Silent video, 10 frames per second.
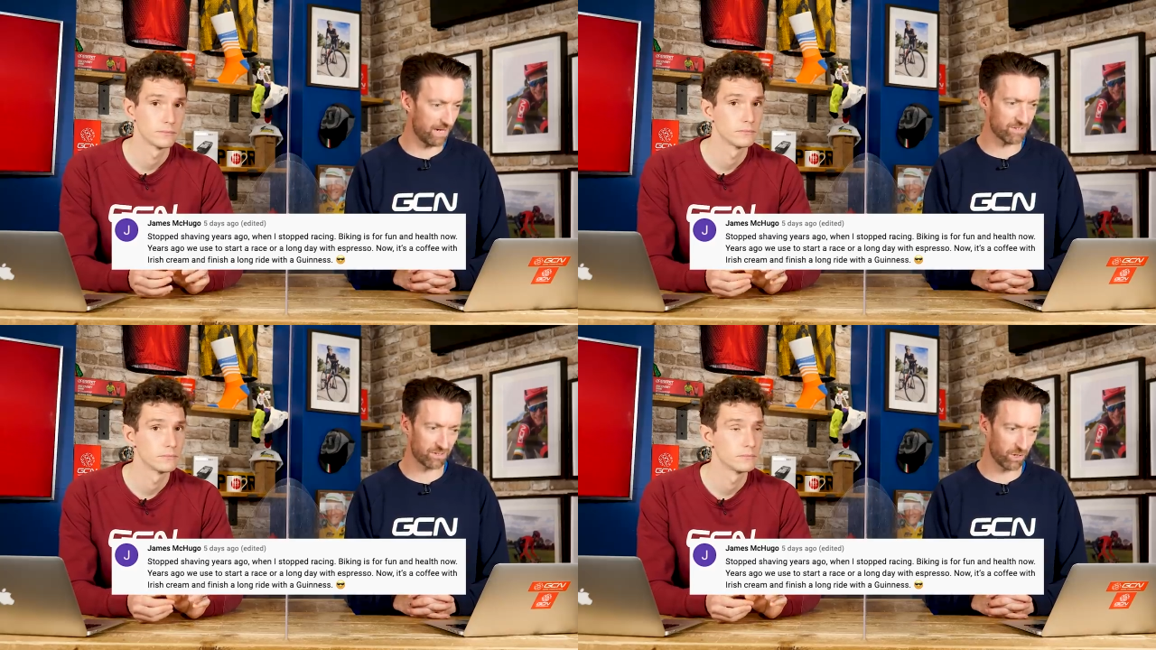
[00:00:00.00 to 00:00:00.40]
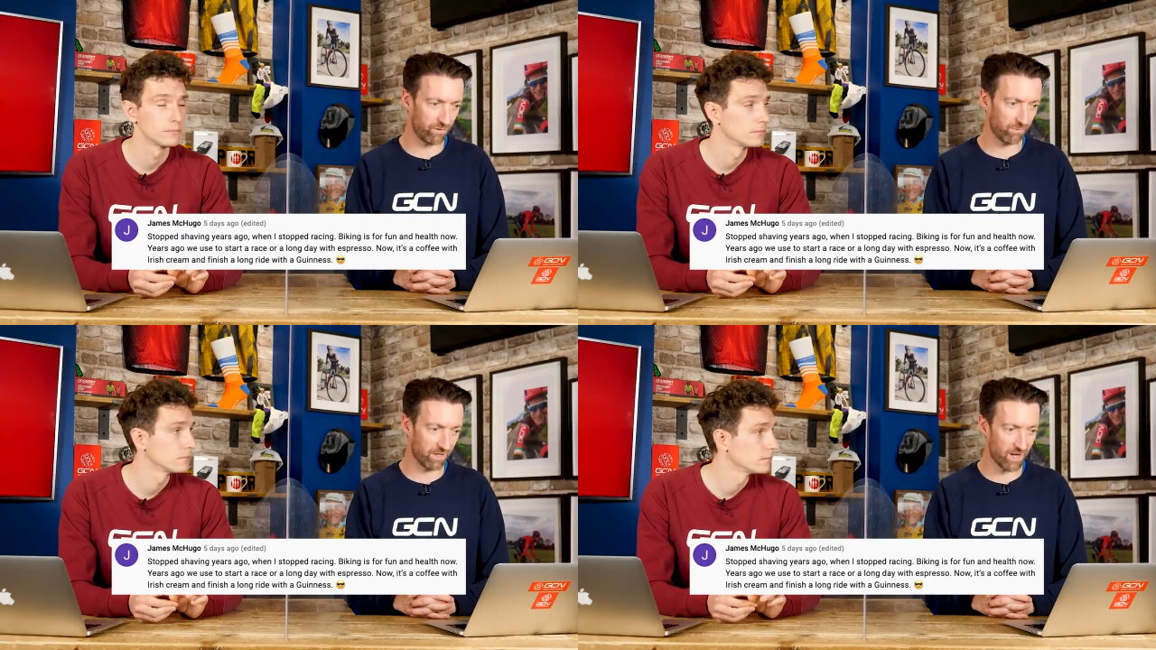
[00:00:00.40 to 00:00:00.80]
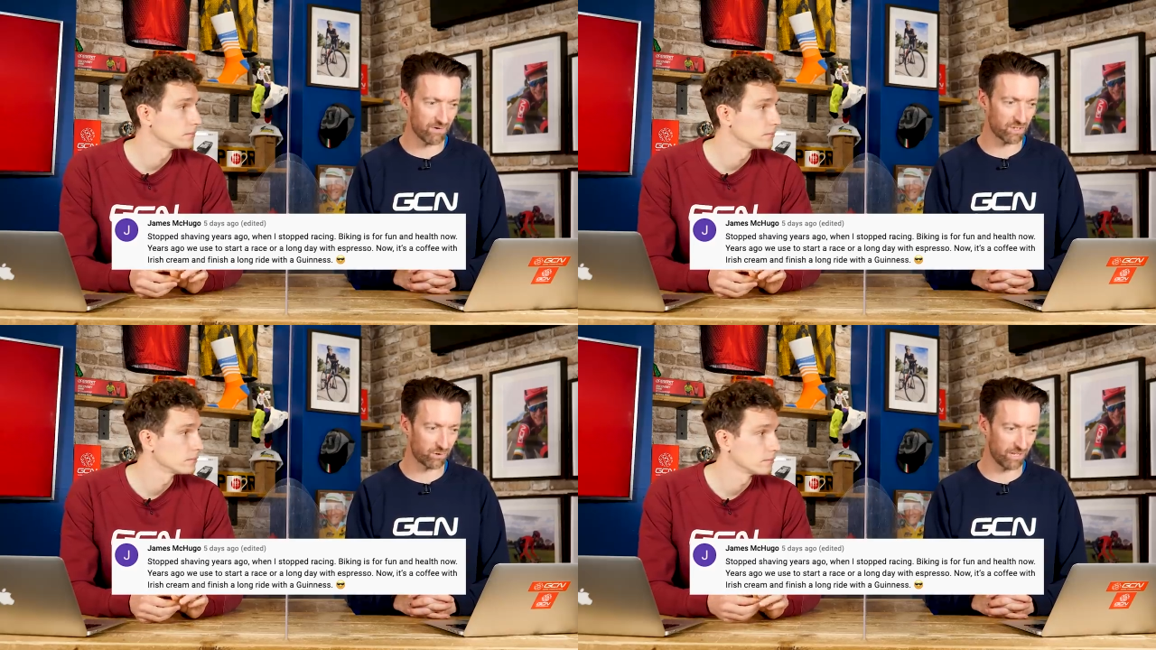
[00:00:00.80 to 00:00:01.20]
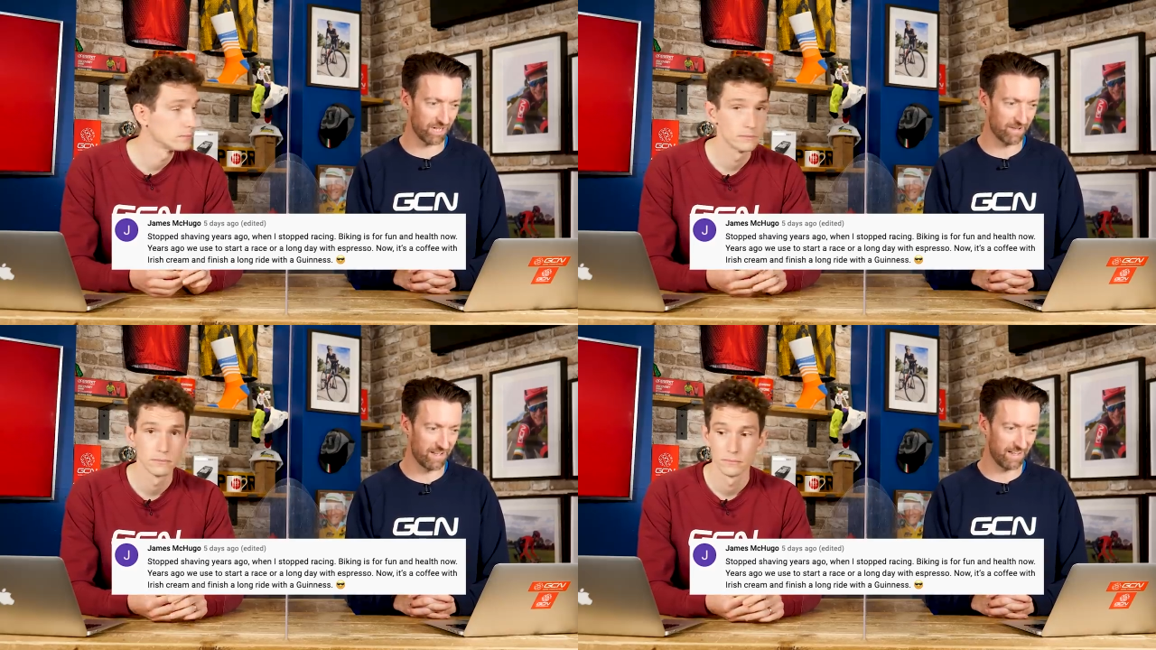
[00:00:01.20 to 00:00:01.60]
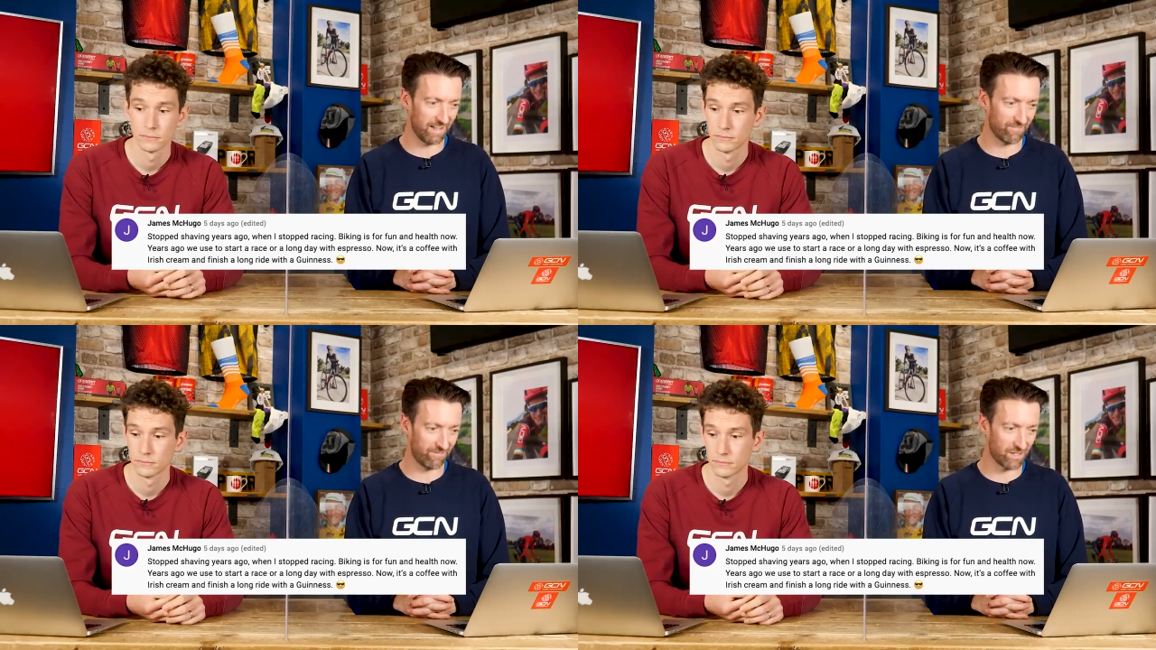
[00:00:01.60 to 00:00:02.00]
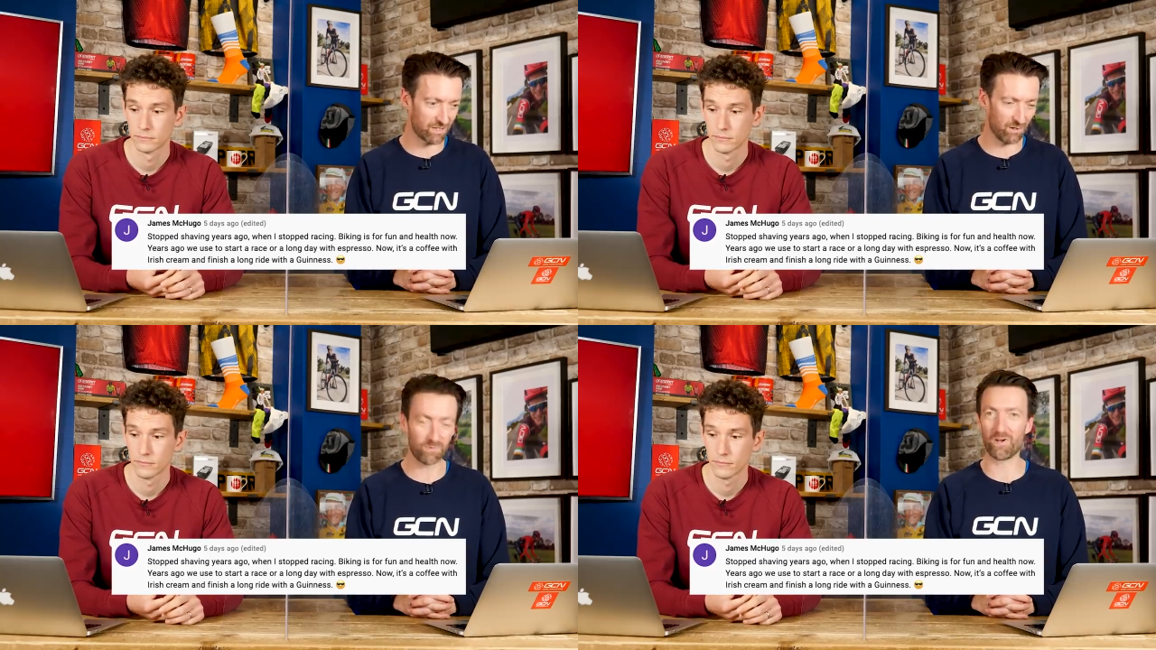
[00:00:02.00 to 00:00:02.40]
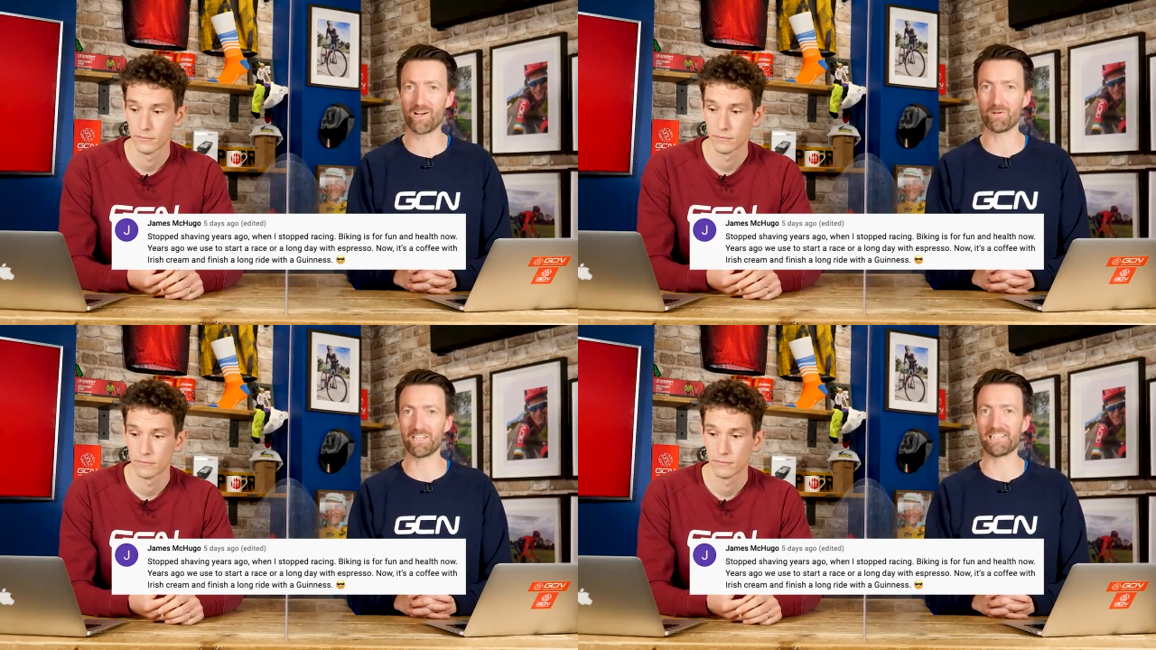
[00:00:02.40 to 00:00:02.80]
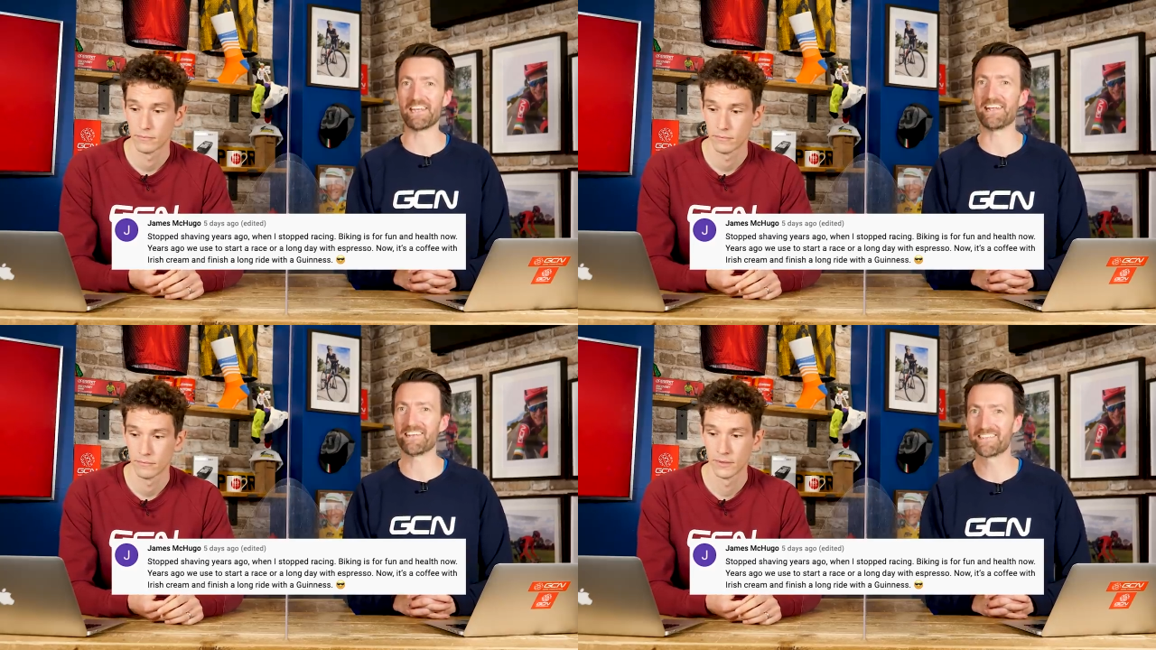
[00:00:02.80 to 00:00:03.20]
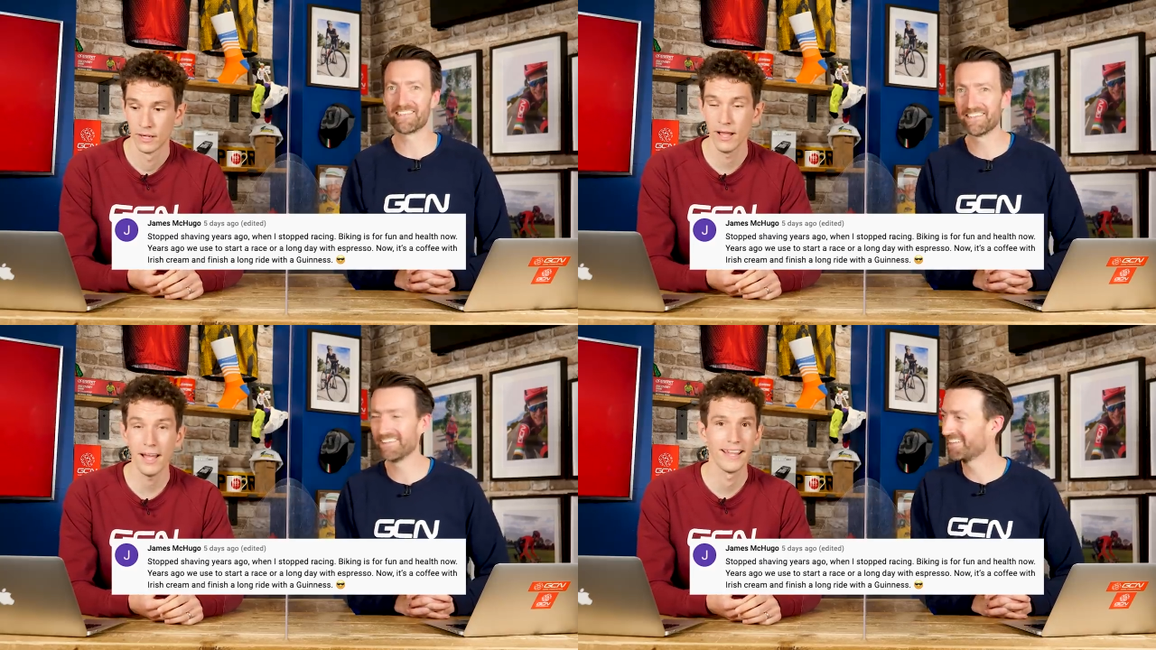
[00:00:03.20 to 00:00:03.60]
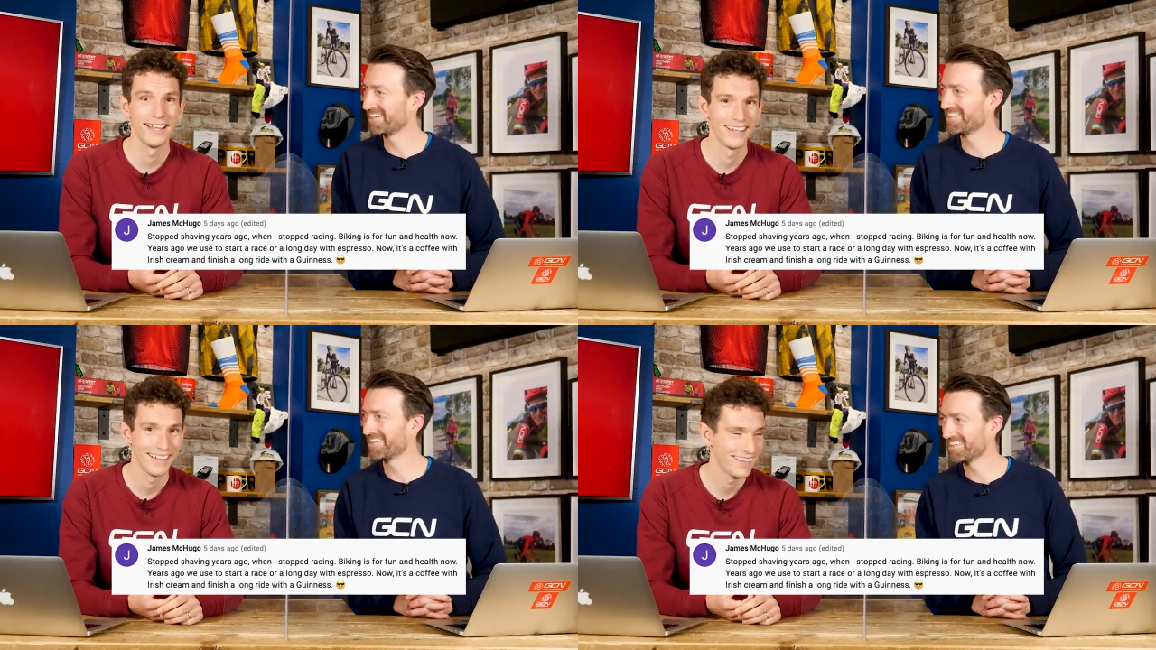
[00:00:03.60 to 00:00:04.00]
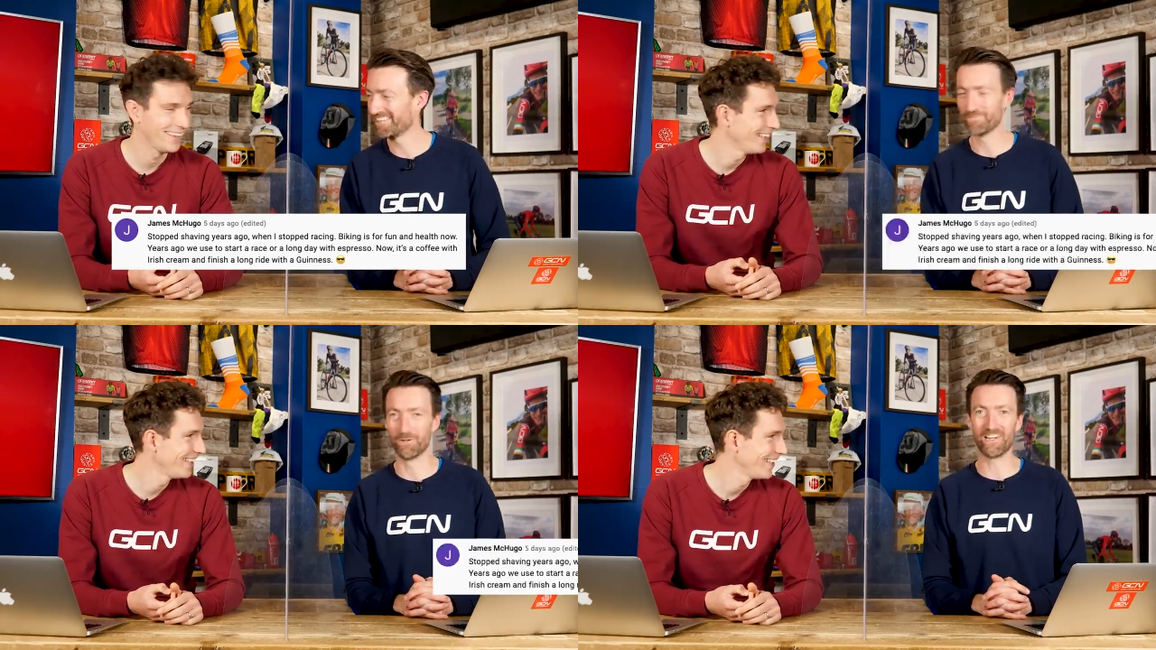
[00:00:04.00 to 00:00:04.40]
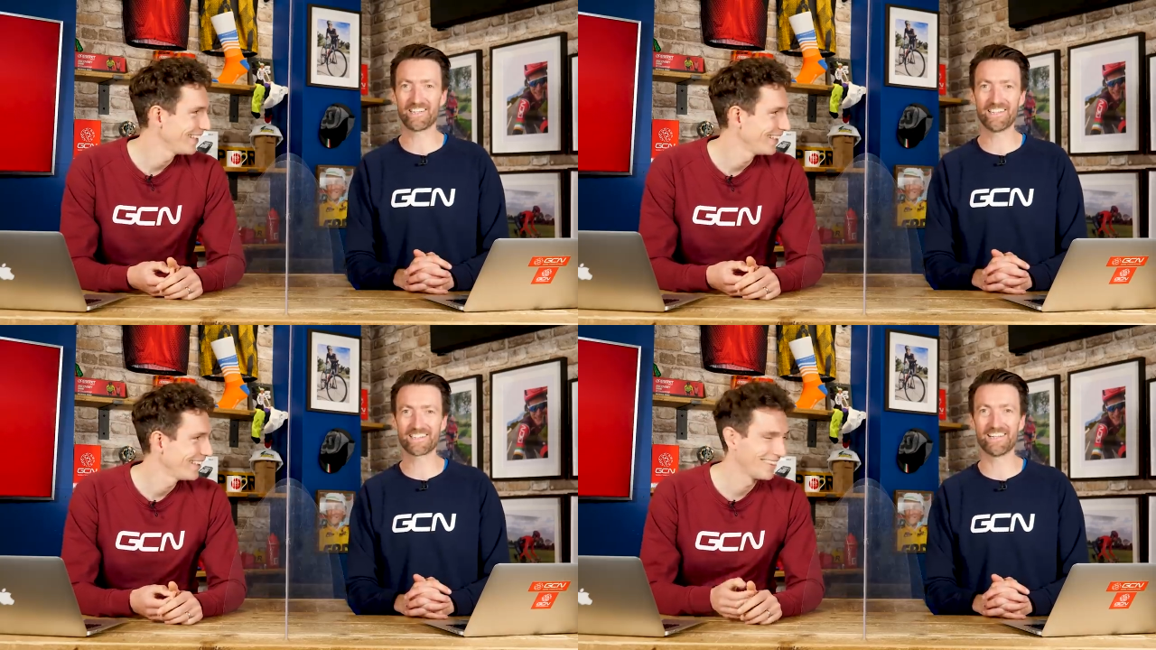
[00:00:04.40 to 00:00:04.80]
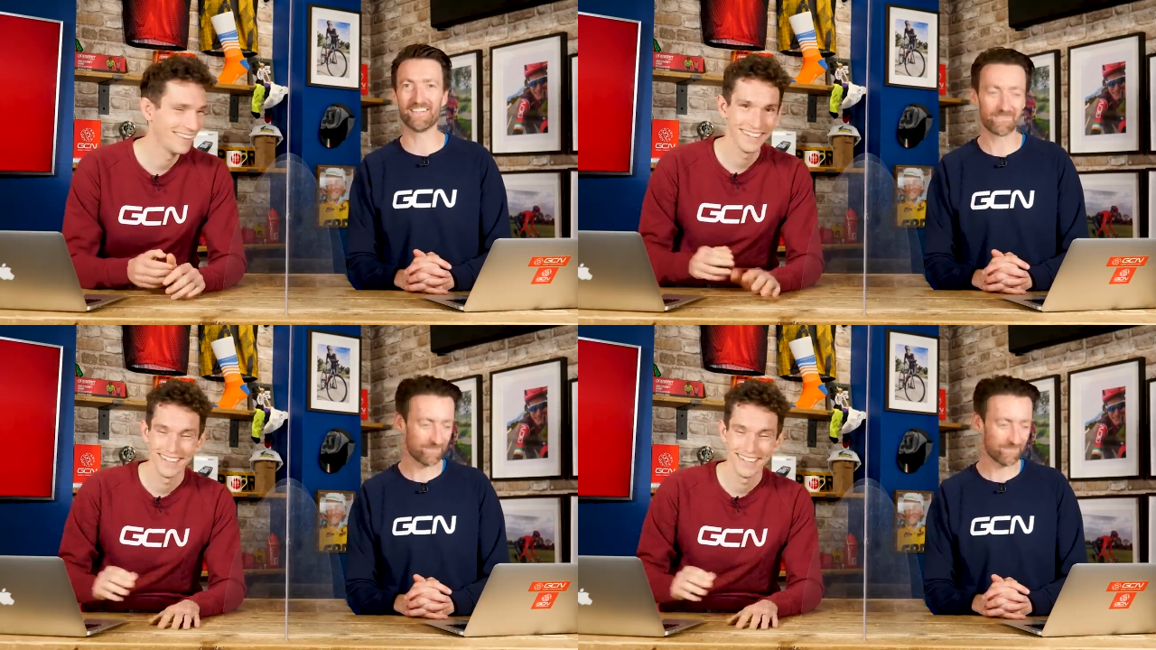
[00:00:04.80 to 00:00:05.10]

Speaker 1: Now it's a coffee with Irish cream and finish a long ride with a Guinness. It's more like it, isn't it?